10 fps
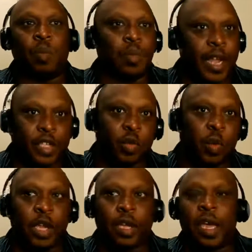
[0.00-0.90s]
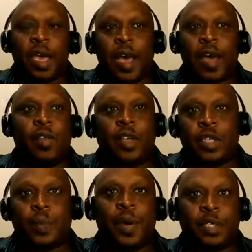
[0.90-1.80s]
next week. I know
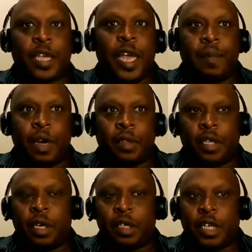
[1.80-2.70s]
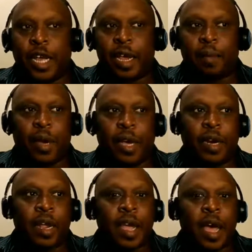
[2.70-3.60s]
there's a Bucs game on Thursday,
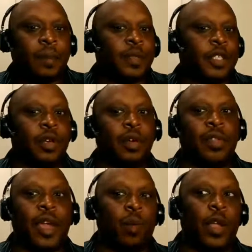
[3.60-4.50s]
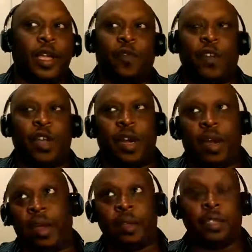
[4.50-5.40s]
but I'm sure that we could fit it
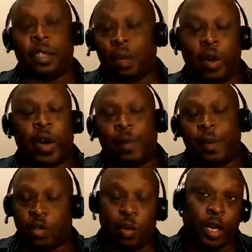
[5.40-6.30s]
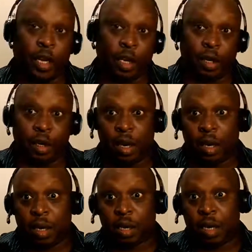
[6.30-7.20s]
in somewhere between
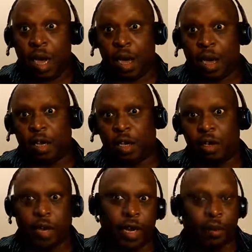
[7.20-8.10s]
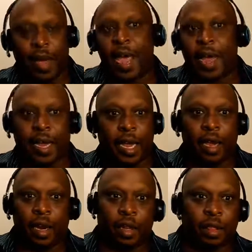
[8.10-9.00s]
you getting back
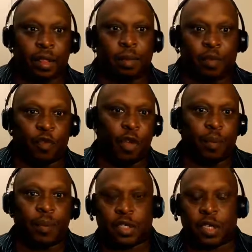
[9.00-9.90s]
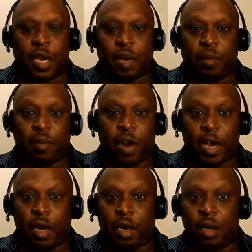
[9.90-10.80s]
and before the Bucks game,
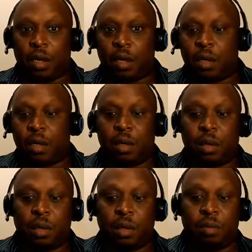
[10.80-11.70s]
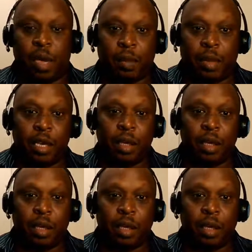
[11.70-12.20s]
right? Maybe.